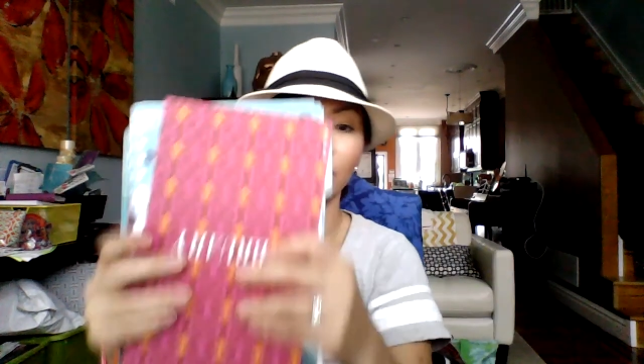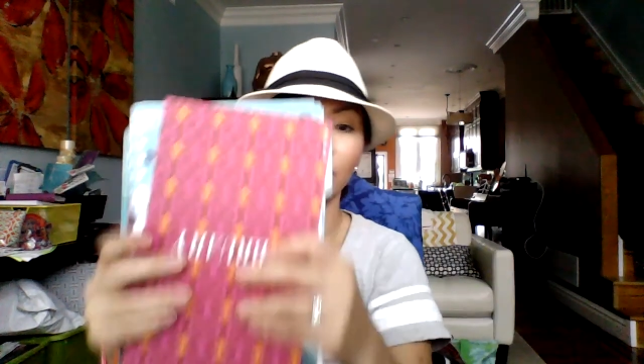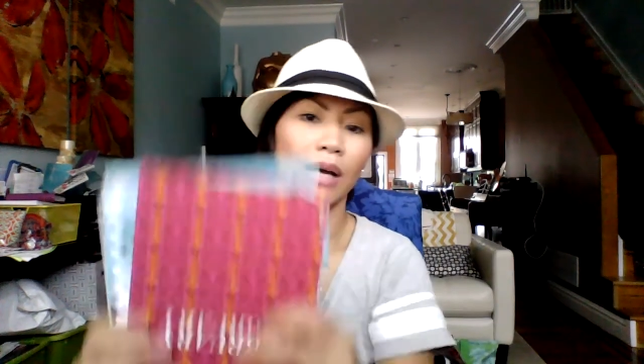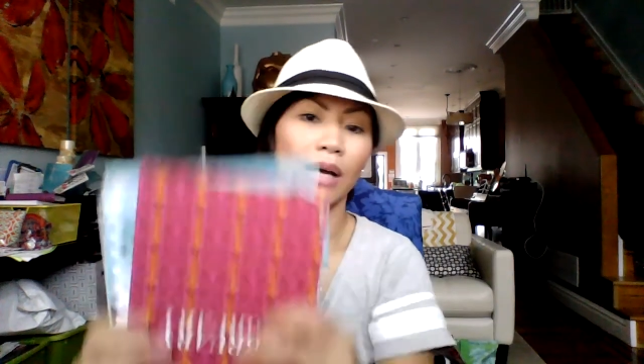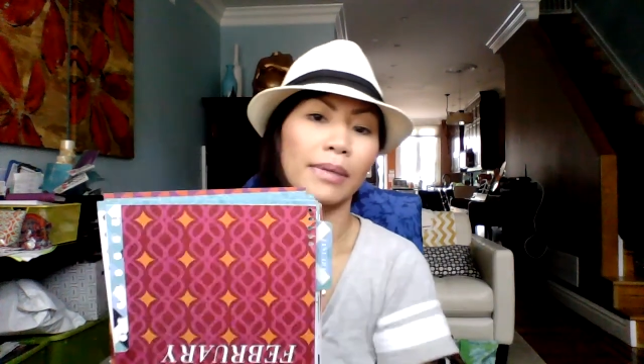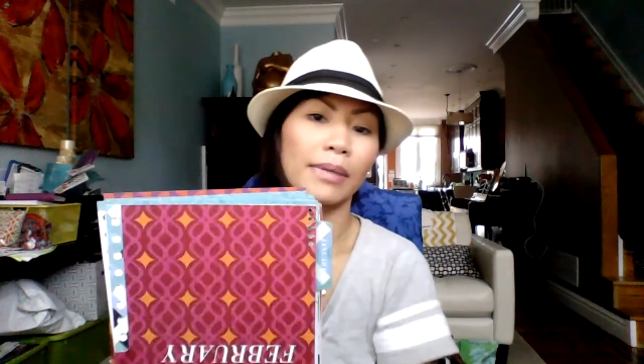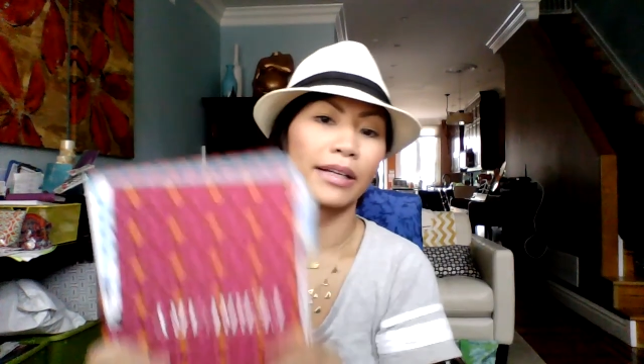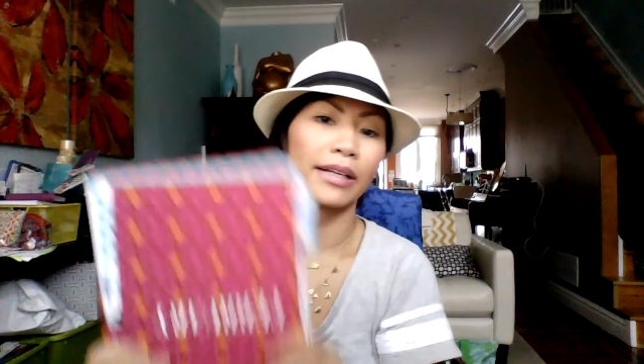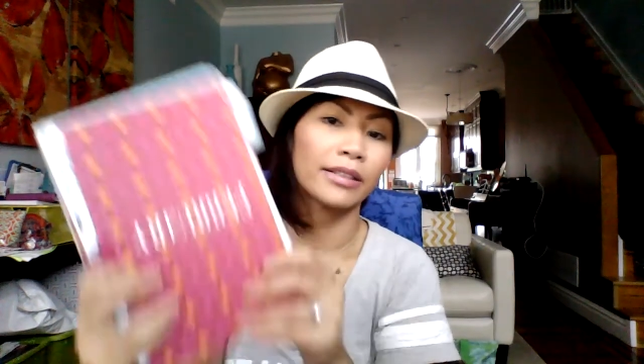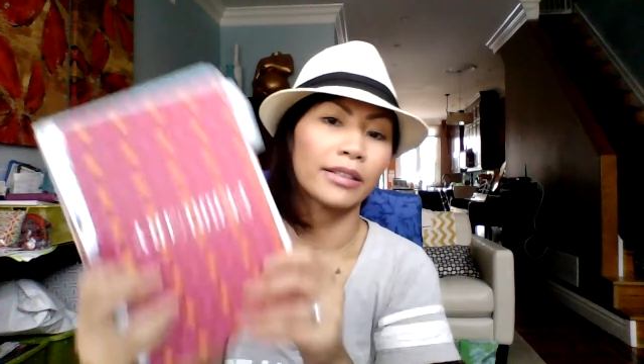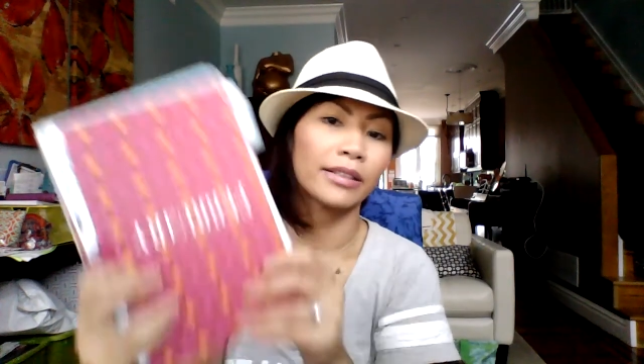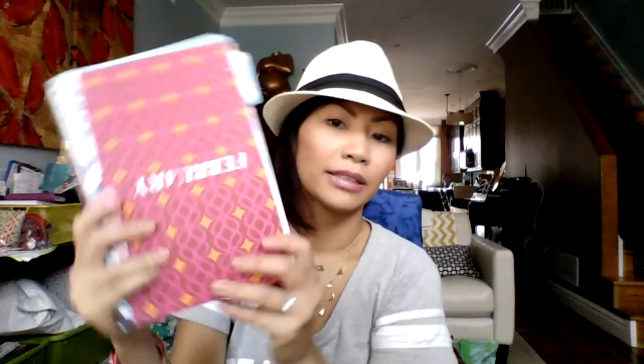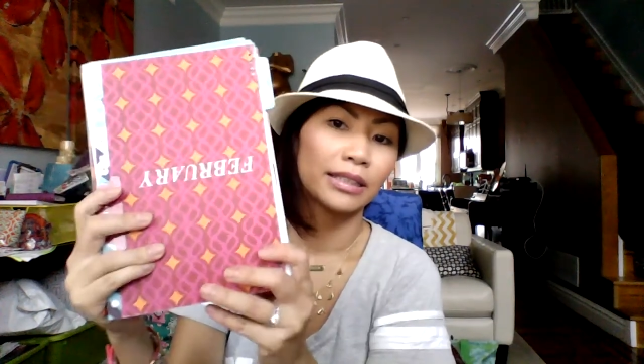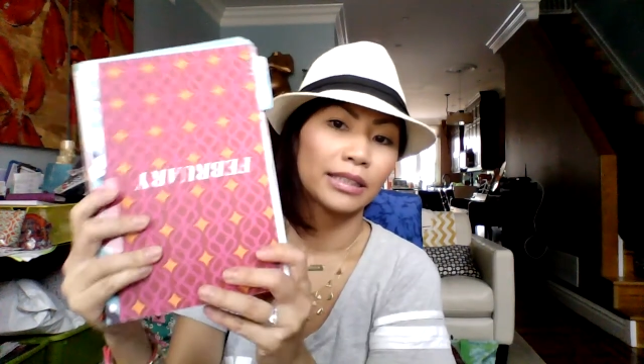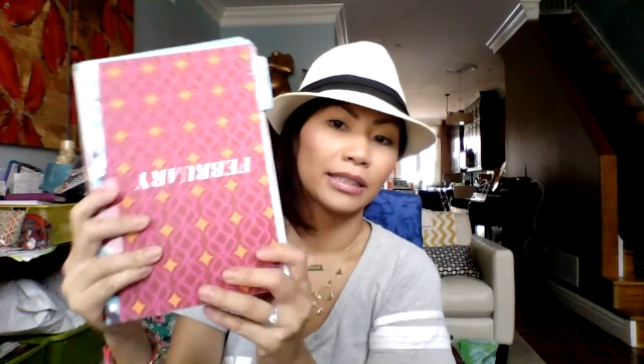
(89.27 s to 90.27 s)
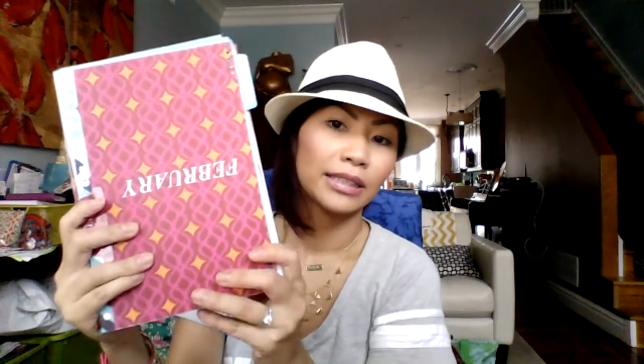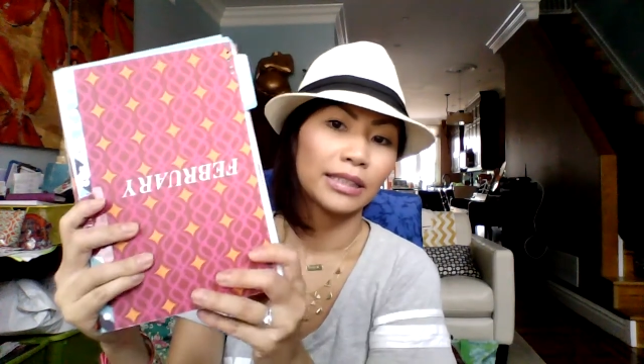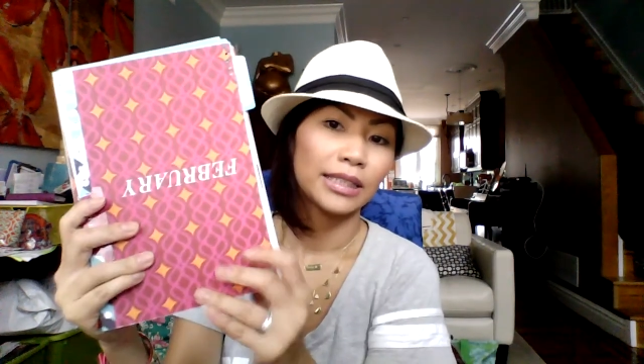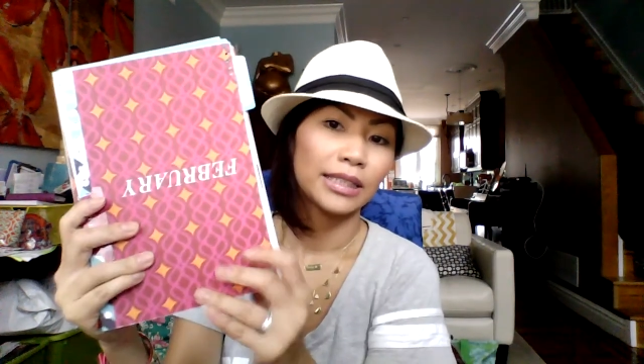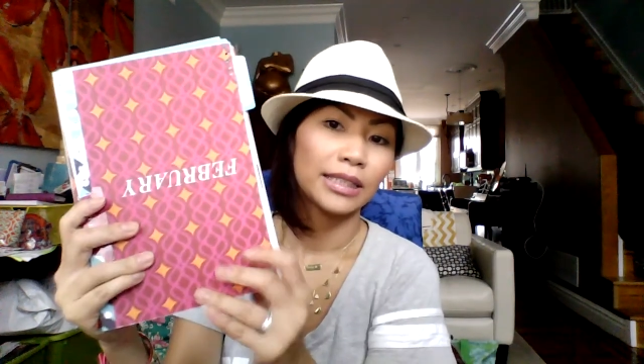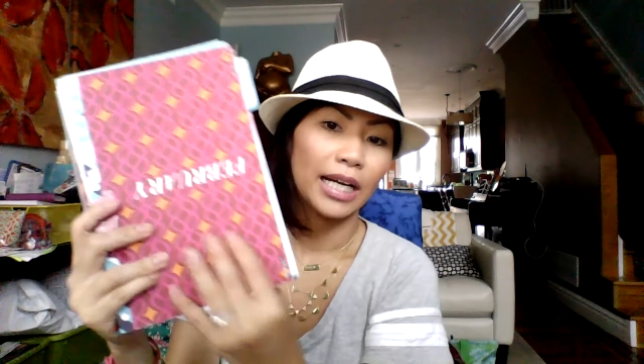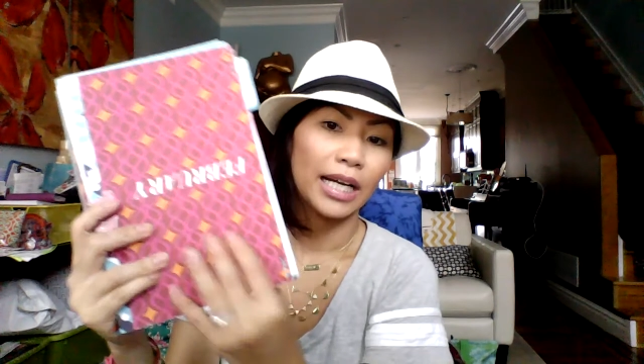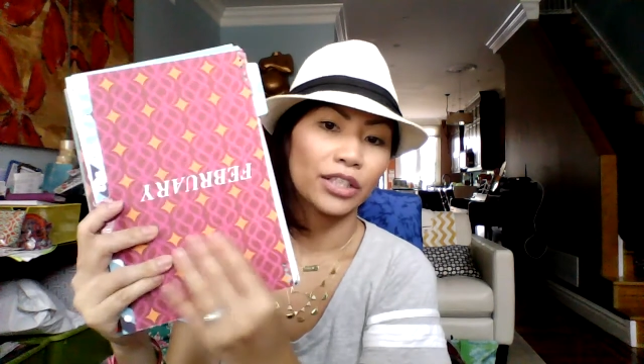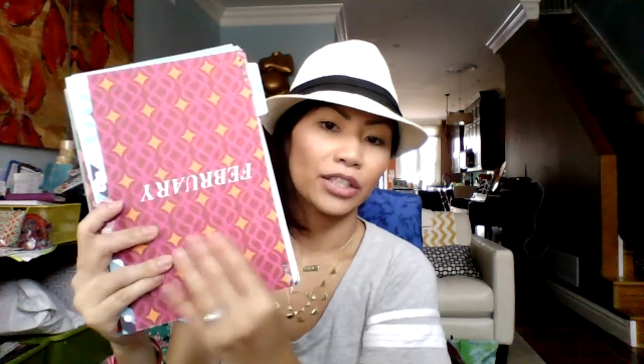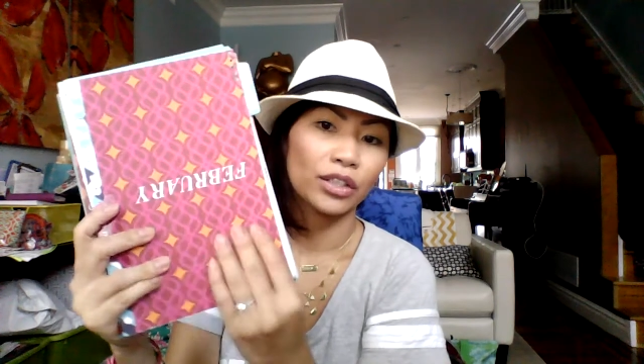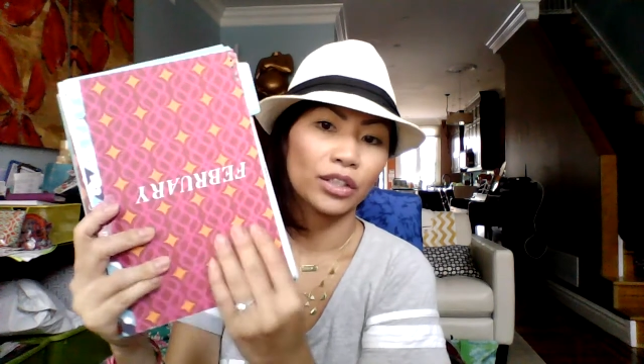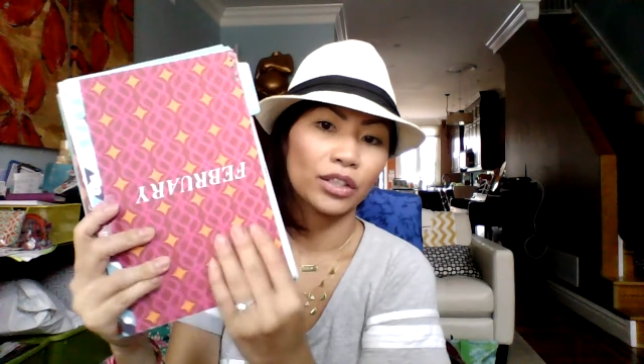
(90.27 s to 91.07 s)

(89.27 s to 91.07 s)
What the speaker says: Dot planner. I took the